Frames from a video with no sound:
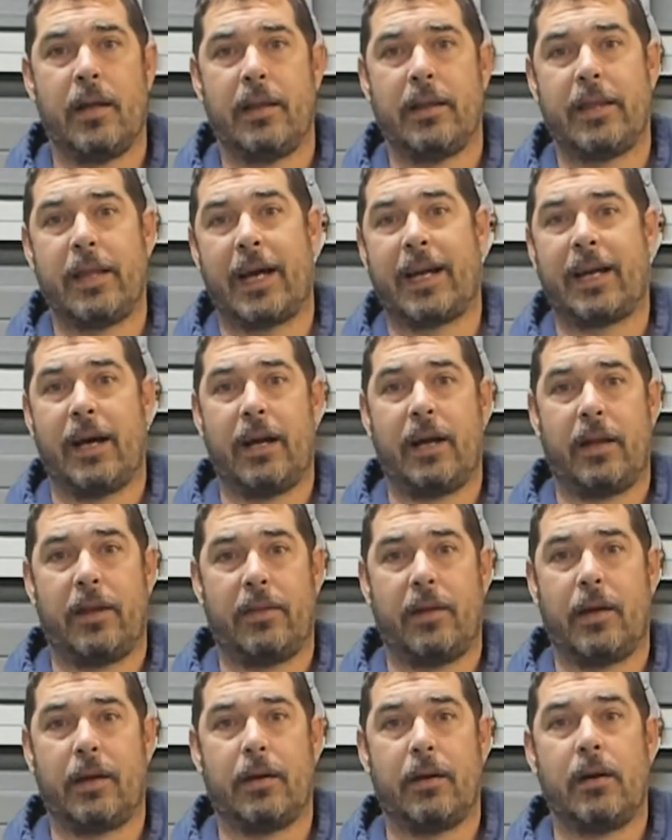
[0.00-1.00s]
that kind of
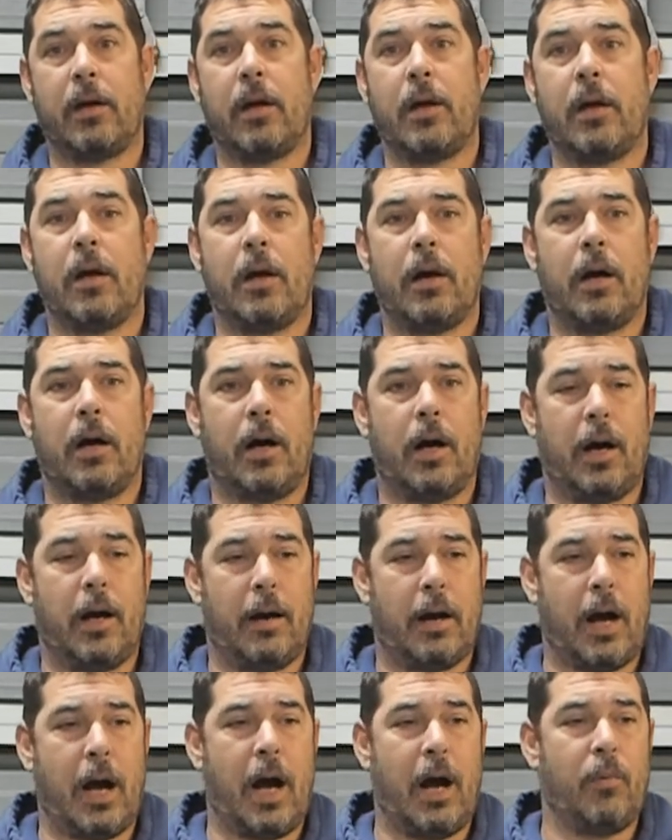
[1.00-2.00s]
thing. Uh,
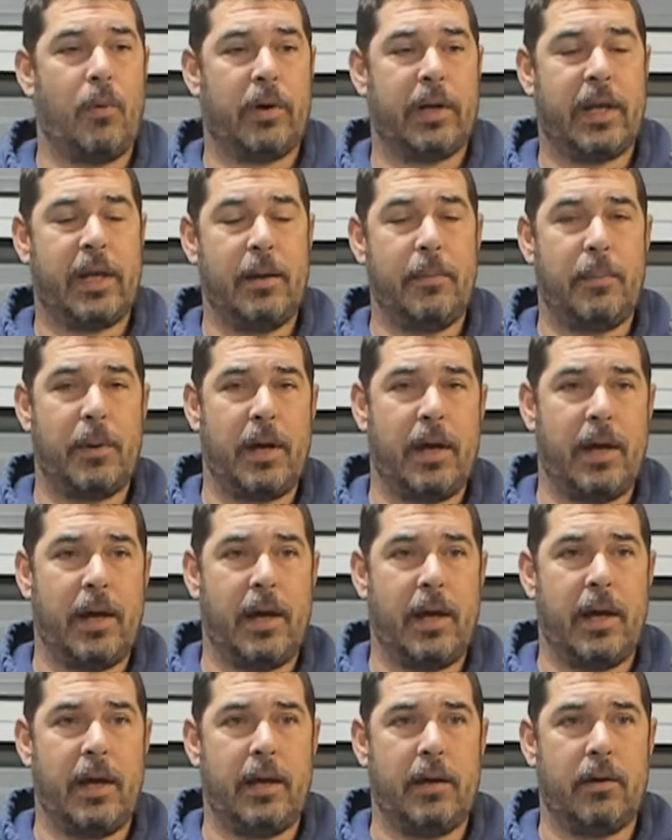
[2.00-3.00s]
I will keep
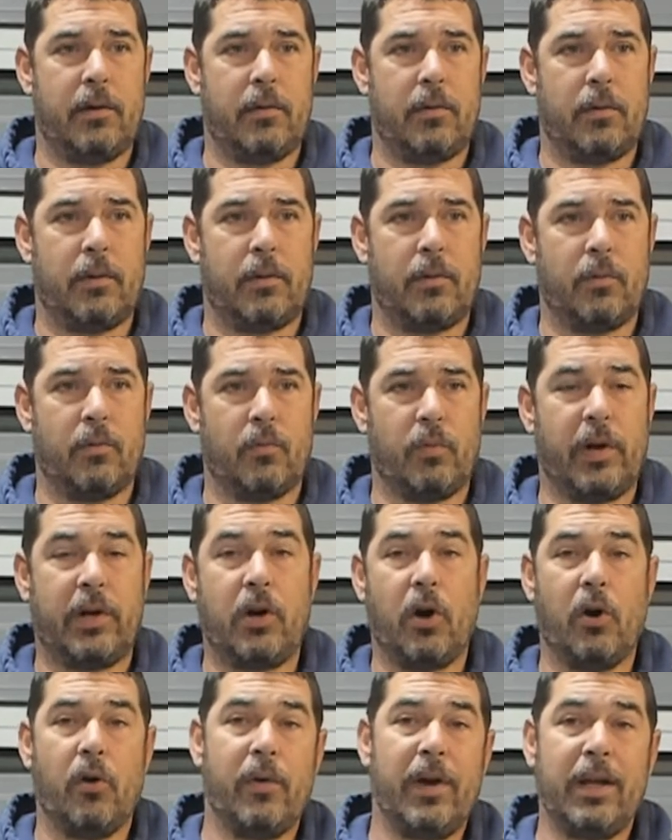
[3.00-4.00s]
a
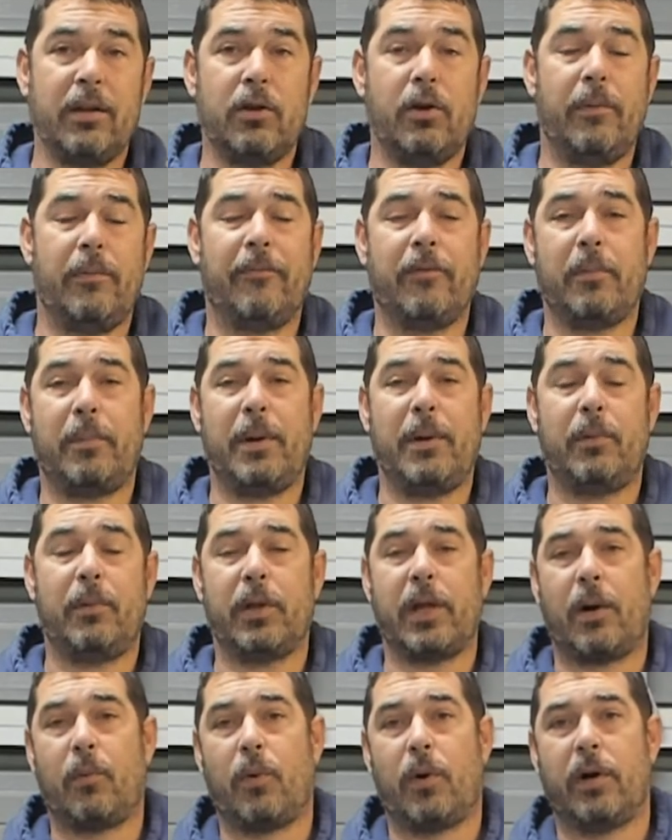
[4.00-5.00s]
recurring loop for people
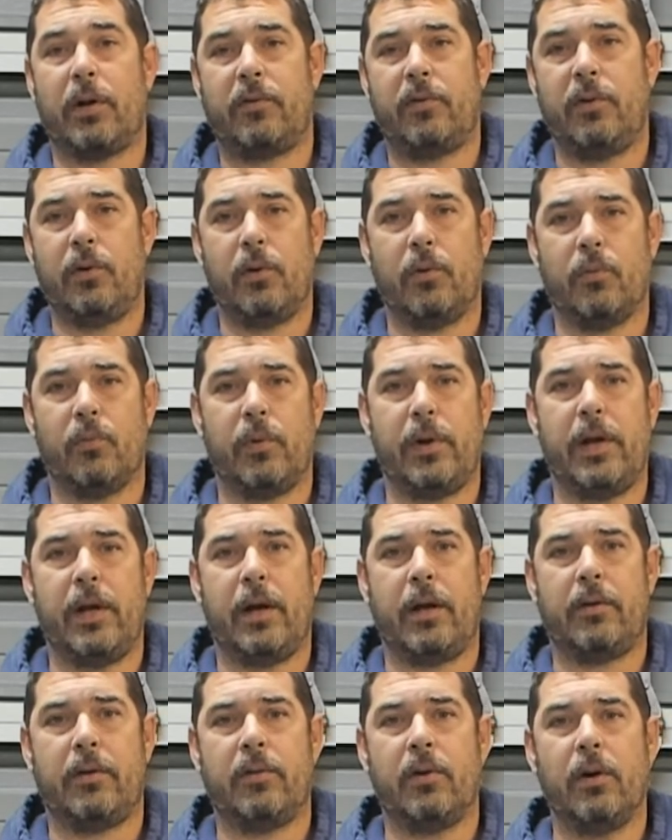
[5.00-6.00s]
that want to
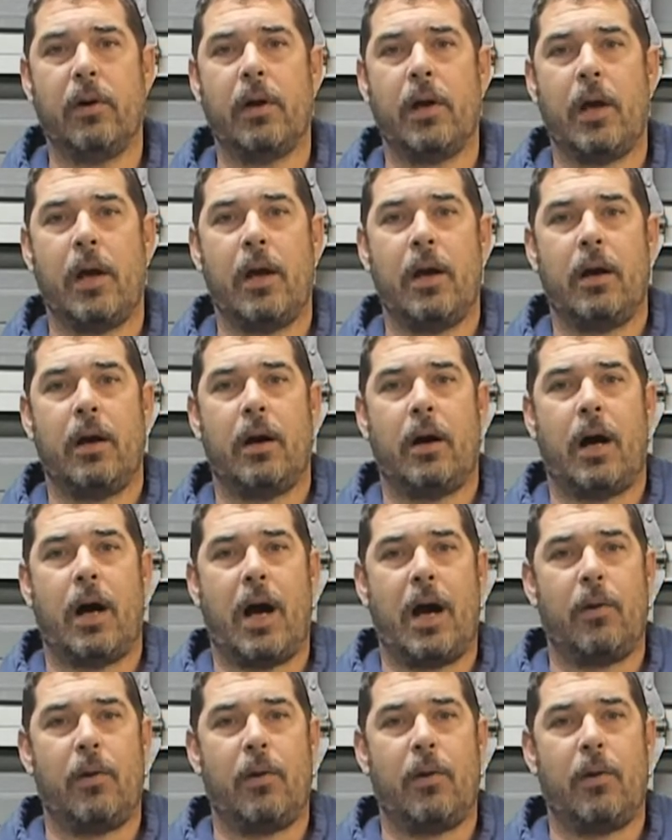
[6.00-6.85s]
re-enter. I